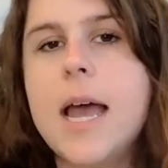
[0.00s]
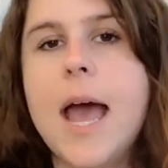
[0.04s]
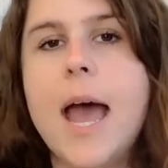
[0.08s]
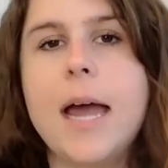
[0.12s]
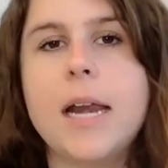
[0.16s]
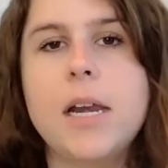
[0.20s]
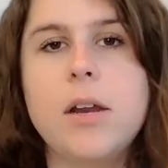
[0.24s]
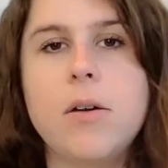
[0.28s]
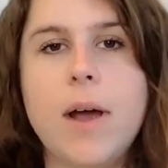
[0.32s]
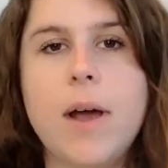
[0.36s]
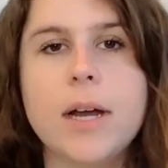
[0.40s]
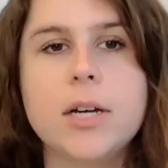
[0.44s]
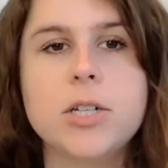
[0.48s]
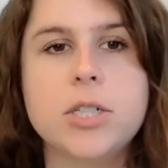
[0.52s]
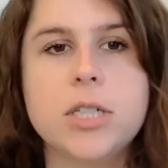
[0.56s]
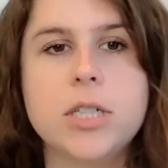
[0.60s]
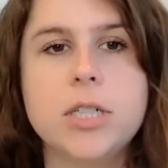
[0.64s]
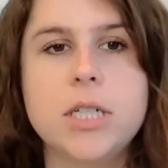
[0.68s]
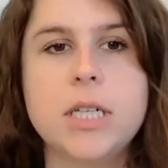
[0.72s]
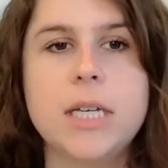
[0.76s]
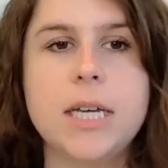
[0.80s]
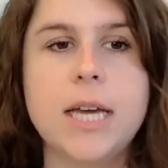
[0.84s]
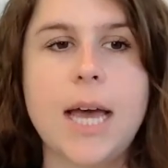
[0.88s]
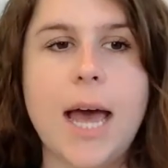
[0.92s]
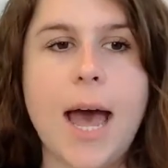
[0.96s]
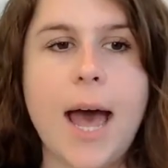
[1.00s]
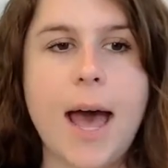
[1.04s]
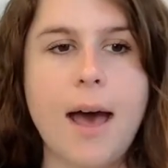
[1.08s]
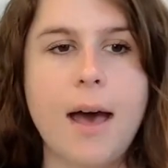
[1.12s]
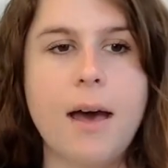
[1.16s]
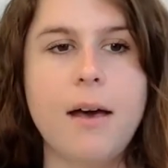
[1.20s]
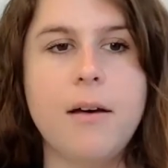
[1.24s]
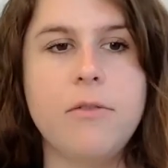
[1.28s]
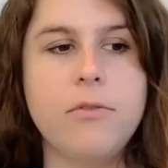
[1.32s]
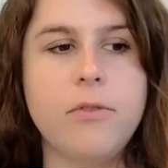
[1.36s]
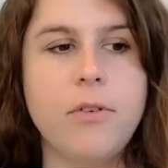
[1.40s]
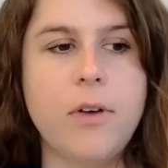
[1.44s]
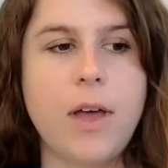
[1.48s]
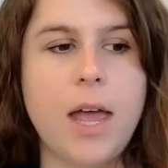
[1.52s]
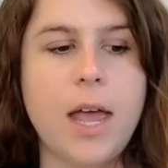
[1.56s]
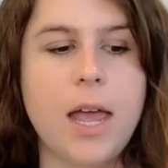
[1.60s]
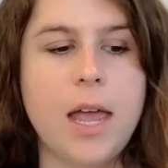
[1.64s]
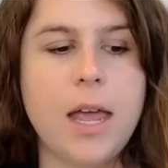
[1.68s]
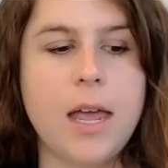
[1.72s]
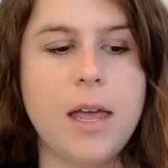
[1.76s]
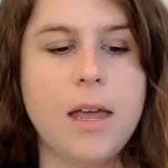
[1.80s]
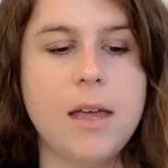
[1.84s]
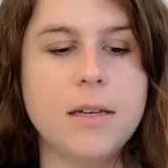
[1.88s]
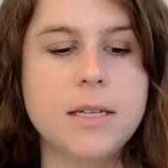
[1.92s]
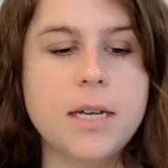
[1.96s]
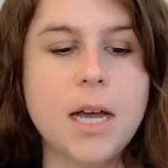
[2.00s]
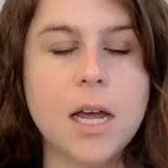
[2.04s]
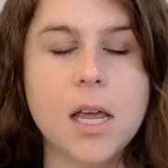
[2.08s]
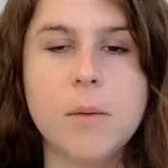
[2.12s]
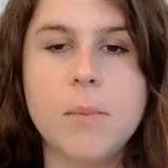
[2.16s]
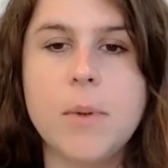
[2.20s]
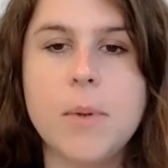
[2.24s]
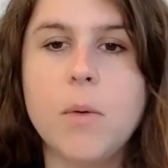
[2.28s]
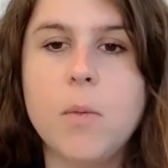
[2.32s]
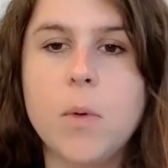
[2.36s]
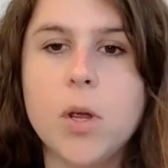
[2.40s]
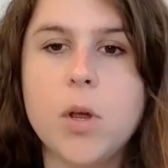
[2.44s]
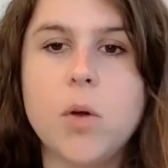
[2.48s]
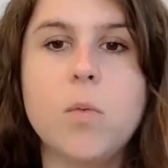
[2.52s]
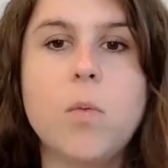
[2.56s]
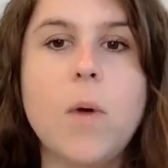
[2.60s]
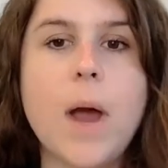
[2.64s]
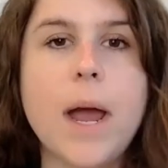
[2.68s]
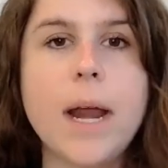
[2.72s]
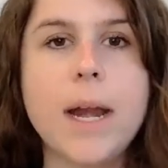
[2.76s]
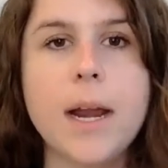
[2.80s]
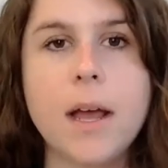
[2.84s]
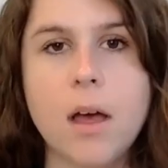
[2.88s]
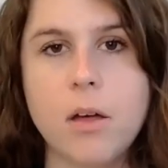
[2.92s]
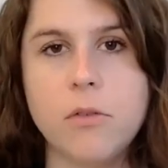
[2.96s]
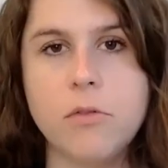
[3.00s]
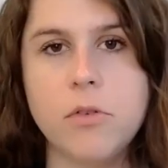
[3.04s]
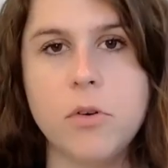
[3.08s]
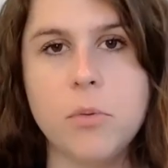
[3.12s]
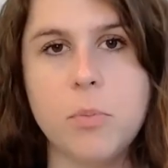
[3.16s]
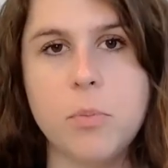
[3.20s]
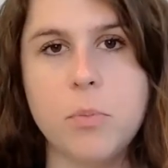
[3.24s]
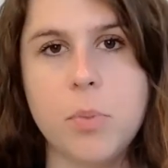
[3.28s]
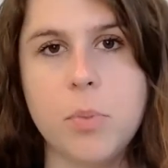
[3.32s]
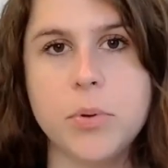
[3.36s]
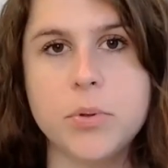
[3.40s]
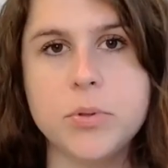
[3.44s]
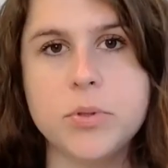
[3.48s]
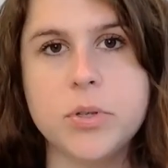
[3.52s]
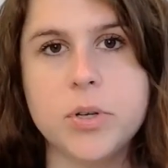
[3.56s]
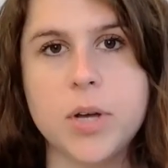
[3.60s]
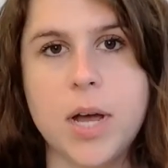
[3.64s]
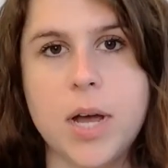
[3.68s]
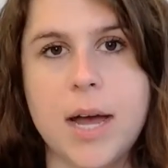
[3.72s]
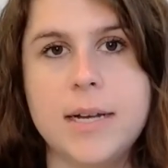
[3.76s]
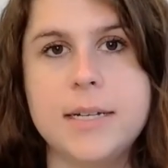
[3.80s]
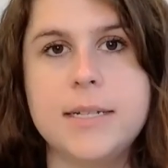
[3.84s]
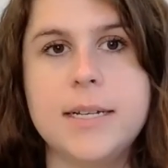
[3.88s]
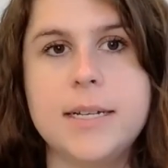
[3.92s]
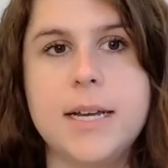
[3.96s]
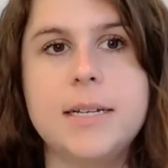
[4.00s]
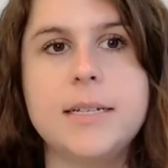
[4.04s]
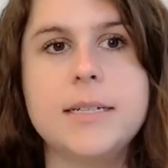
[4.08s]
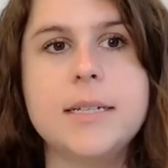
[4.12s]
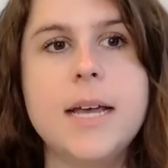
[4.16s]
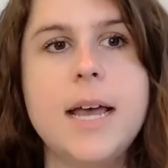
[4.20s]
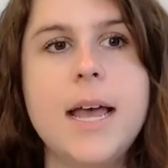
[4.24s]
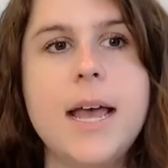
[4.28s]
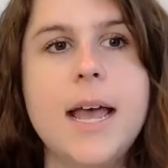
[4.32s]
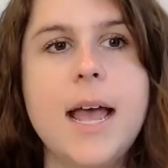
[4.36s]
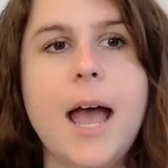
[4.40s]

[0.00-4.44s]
and you actually have a document where you're writing all of your proposal content,